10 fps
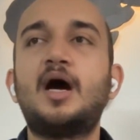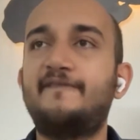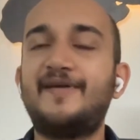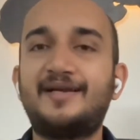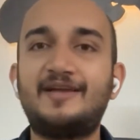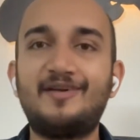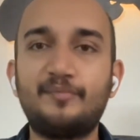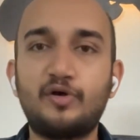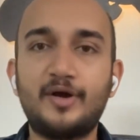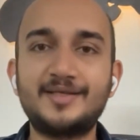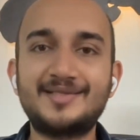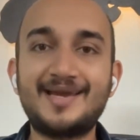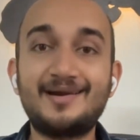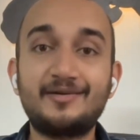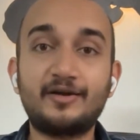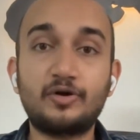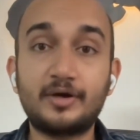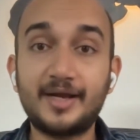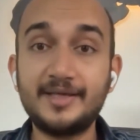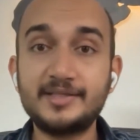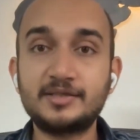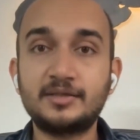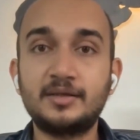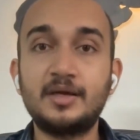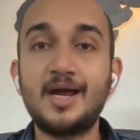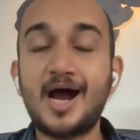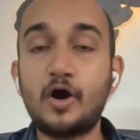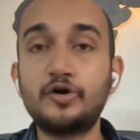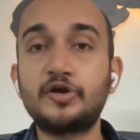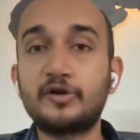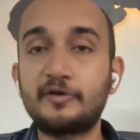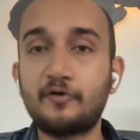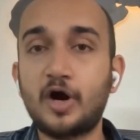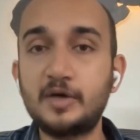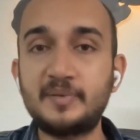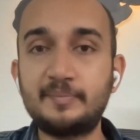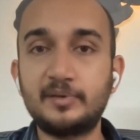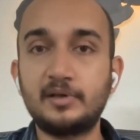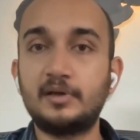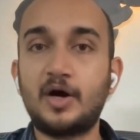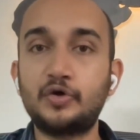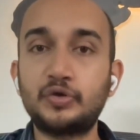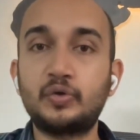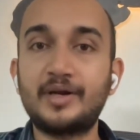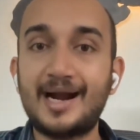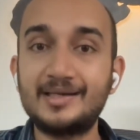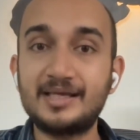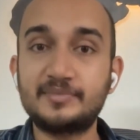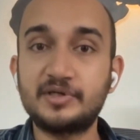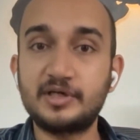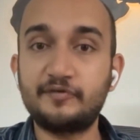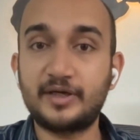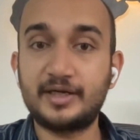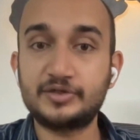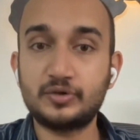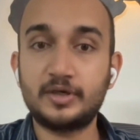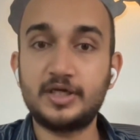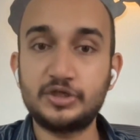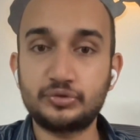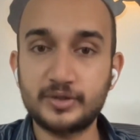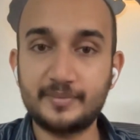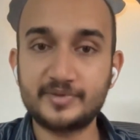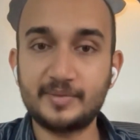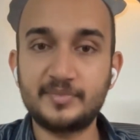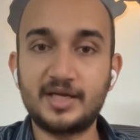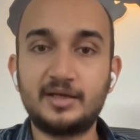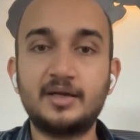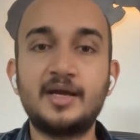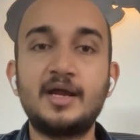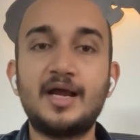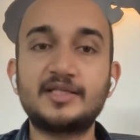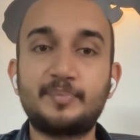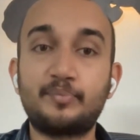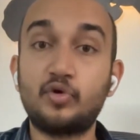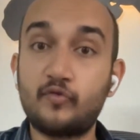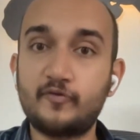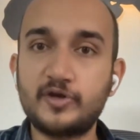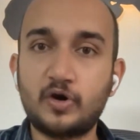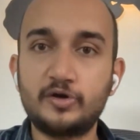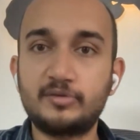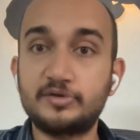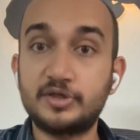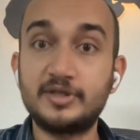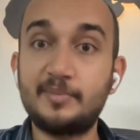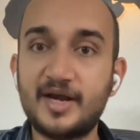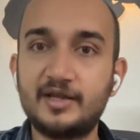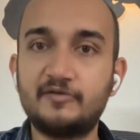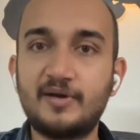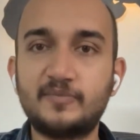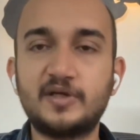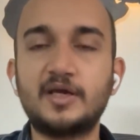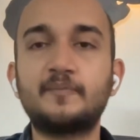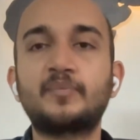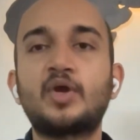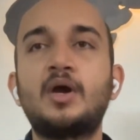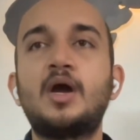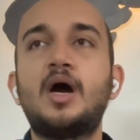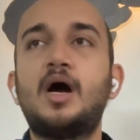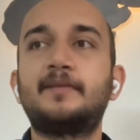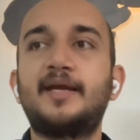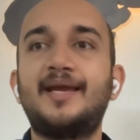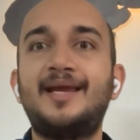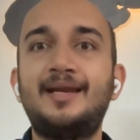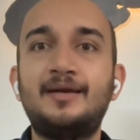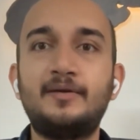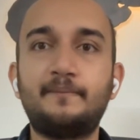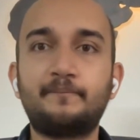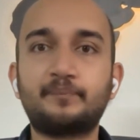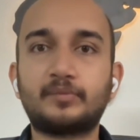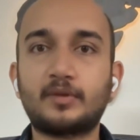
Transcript: Effective employees, they get recognized. How do you reward people? How do you grant them certificates or issue them something as a proof of the contribution they made in Web 3? In